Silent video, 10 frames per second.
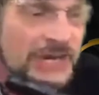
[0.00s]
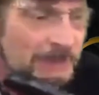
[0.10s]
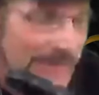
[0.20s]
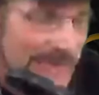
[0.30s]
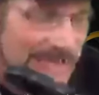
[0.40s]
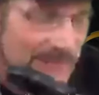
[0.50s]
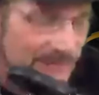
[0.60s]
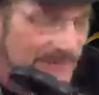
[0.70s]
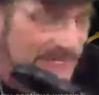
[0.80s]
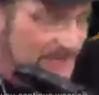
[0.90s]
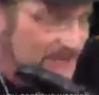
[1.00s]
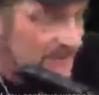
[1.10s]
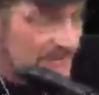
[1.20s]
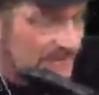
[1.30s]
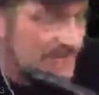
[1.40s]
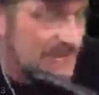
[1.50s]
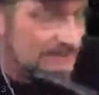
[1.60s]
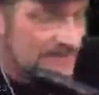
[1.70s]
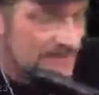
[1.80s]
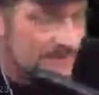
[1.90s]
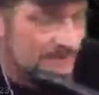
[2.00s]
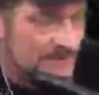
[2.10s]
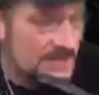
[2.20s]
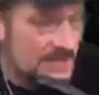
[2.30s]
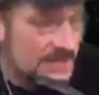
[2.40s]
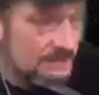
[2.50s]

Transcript: back. I forget his fucking name now.